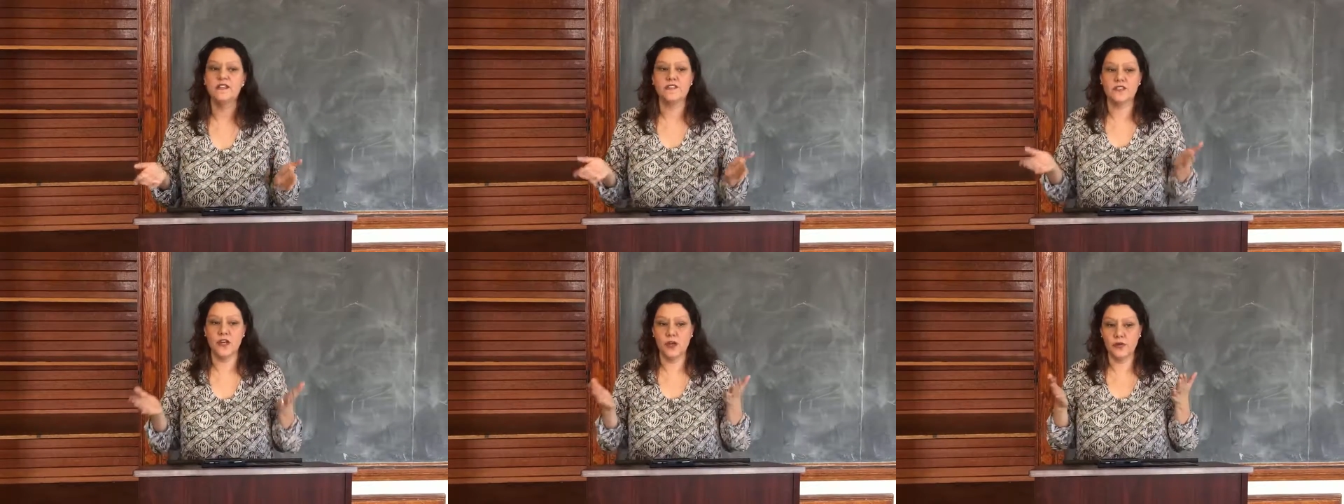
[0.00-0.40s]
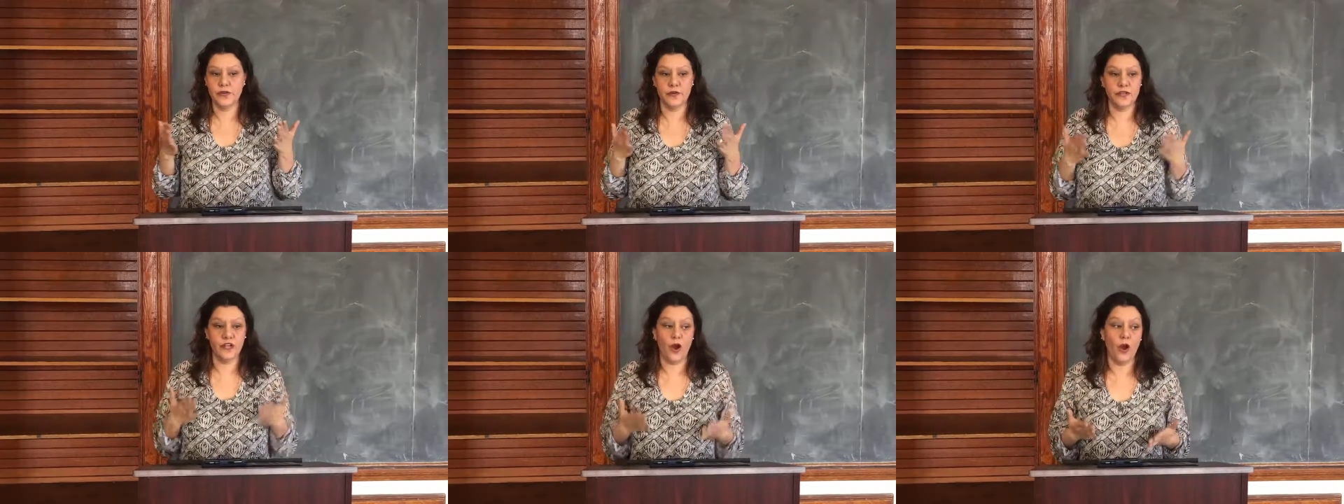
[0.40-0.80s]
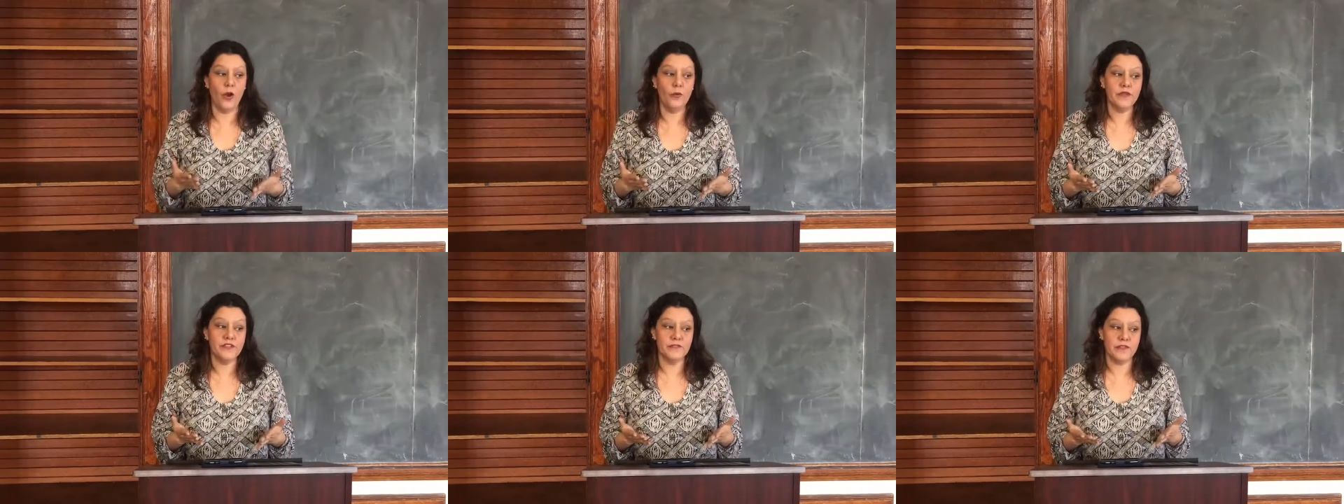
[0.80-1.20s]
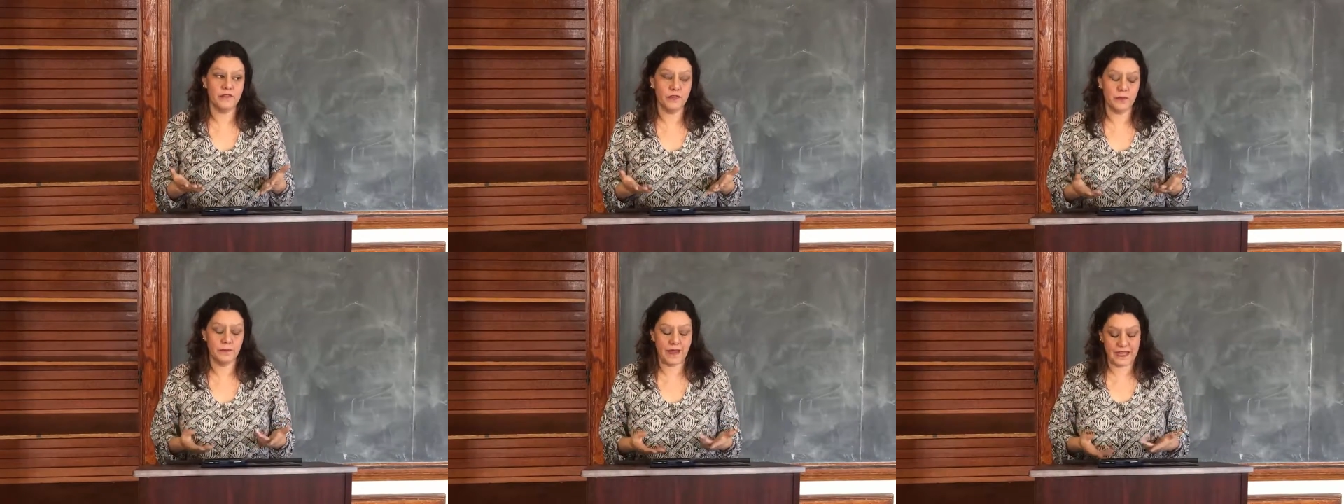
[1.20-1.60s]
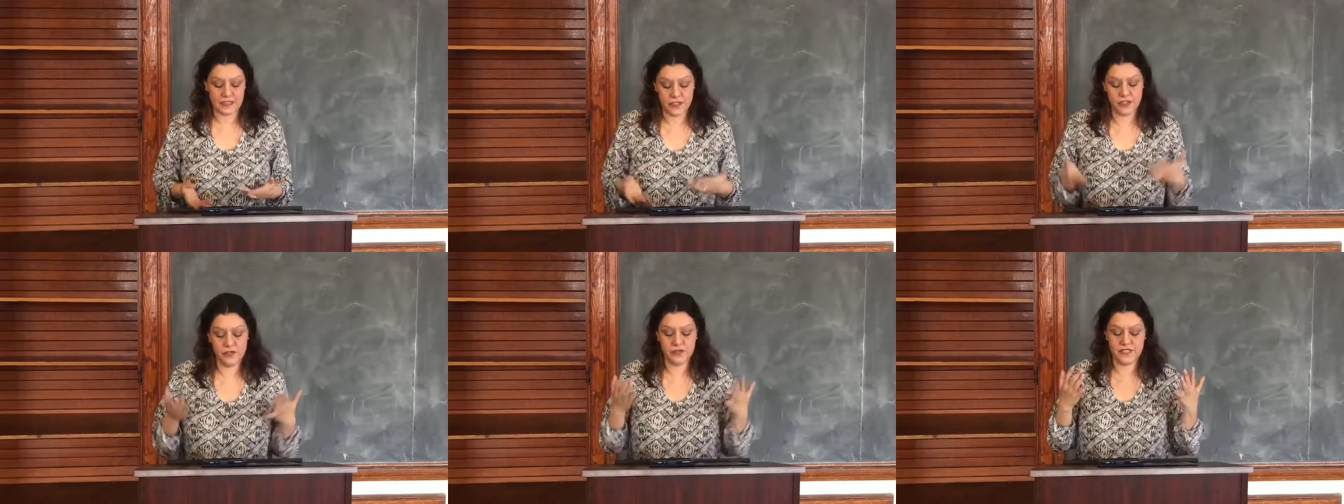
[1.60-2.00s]
So you can always revert back
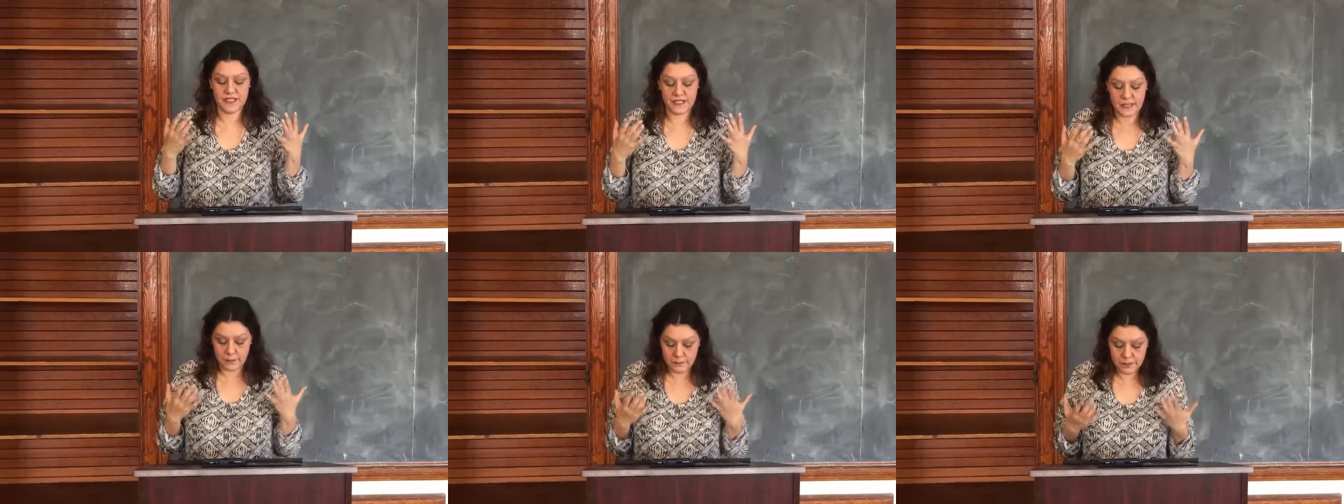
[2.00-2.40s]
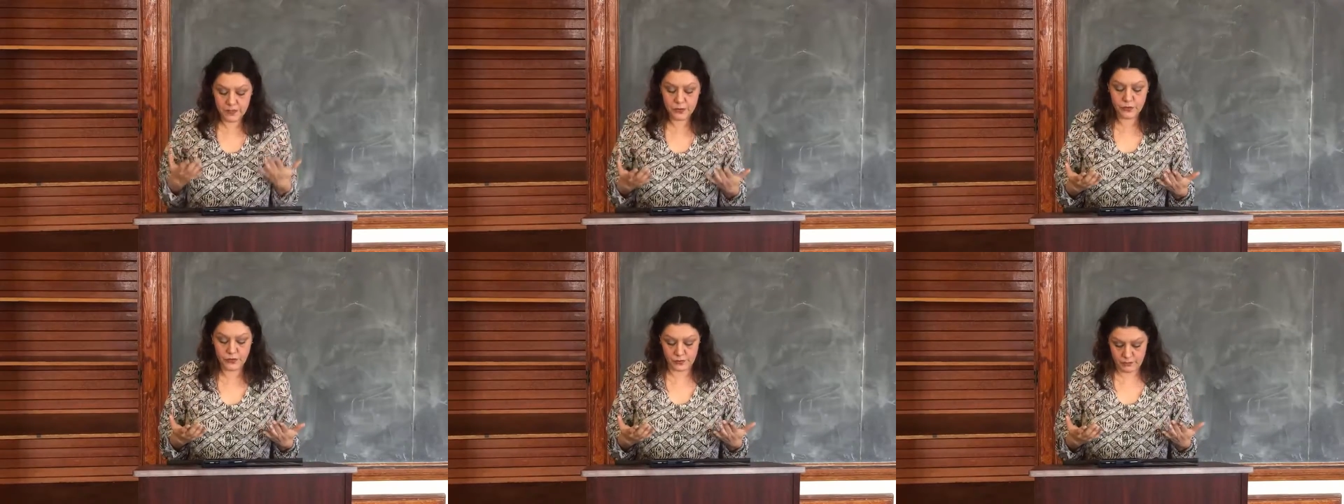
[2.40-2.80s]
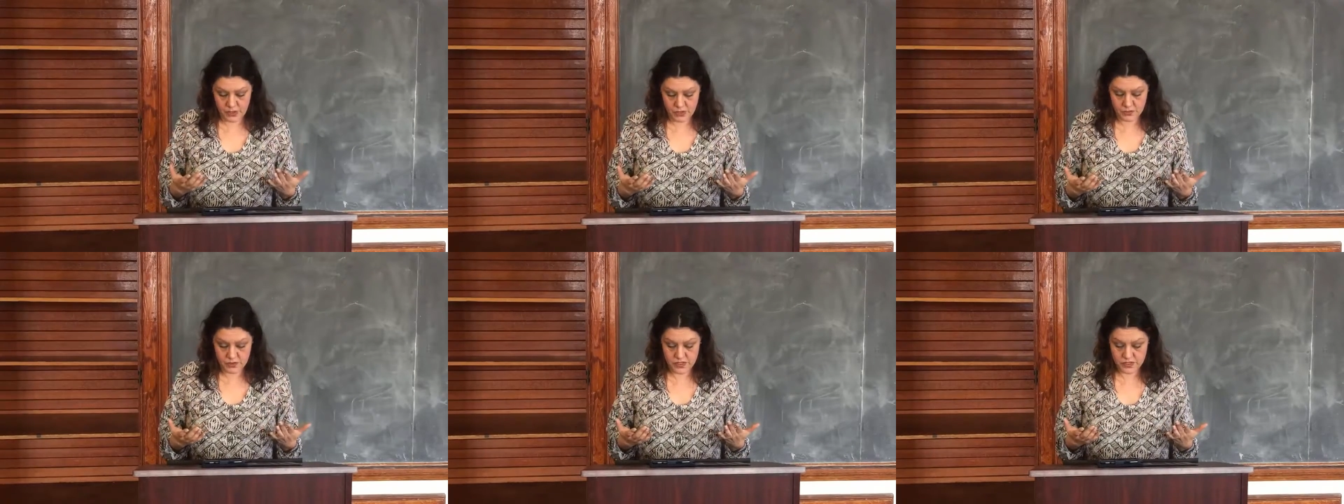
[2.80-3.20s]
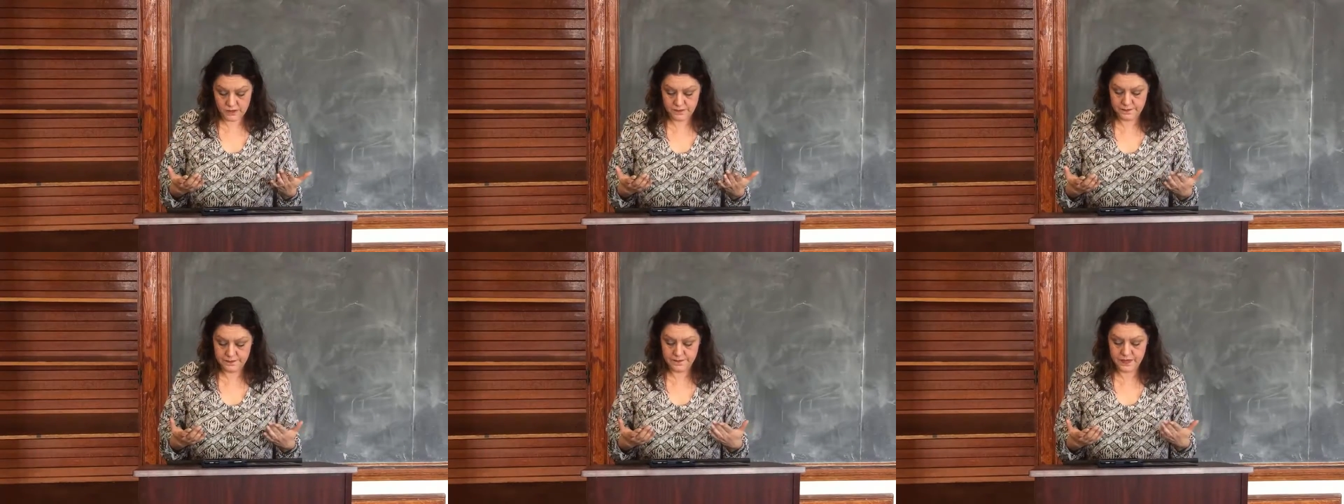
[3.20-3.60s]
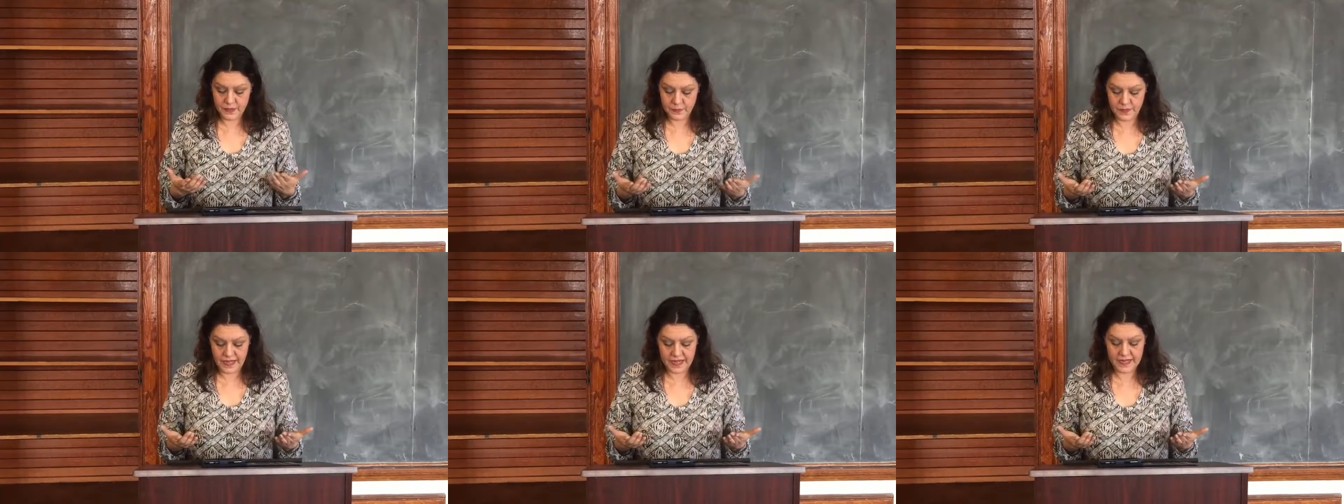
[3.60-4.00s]
to using computer mode,
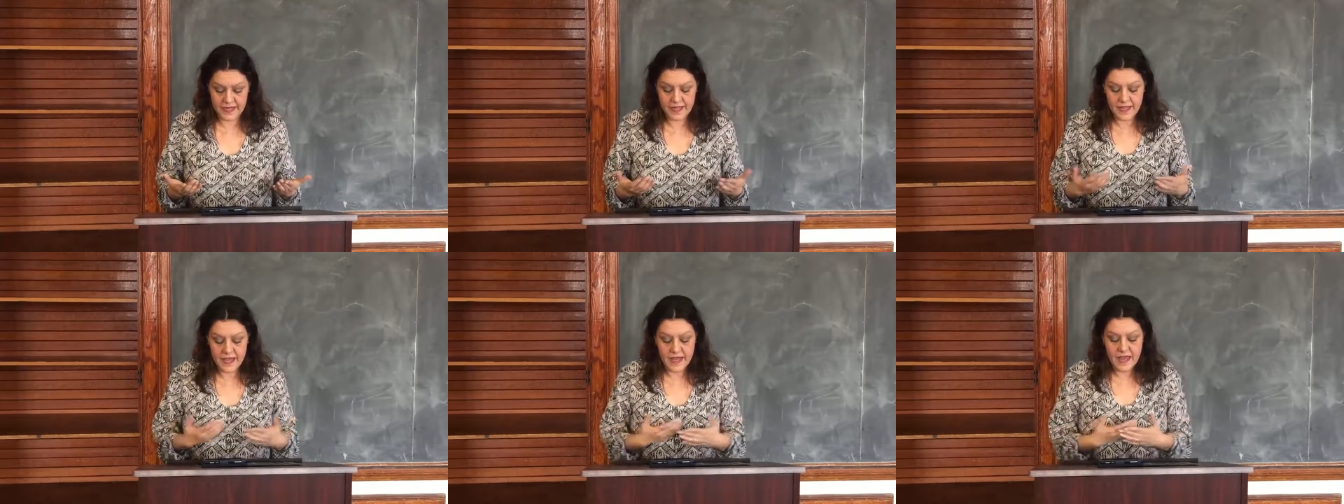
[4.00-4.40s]
okay?